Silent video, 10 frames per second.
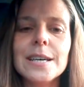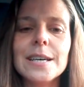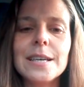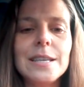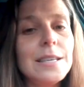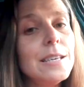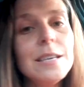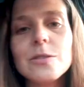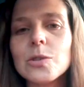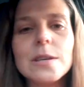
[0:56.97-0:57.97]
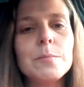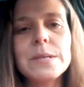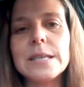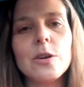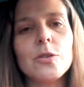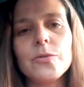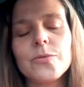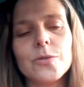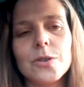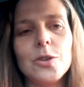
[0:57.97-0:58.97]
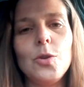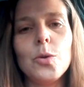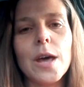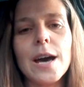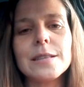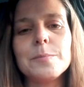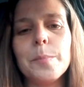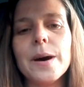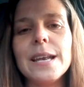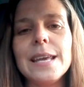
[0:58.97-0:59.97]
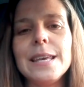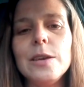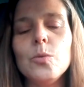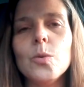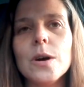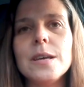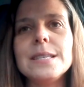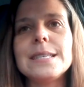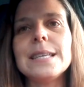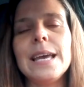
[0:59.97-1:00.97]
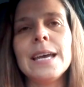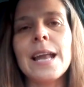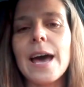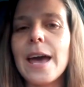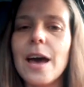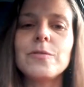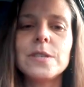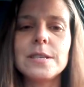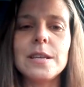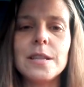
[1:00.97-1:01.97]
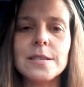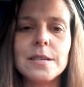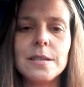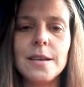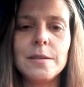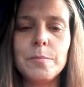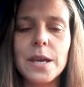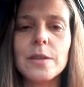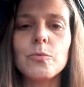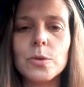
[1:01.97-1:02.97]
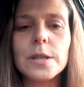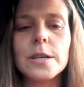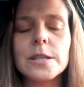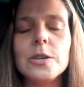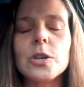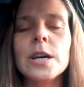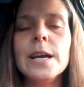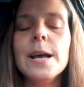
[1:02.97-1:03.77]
uh, he himself uh, knew that but he was and i have to say this and, and make it really clear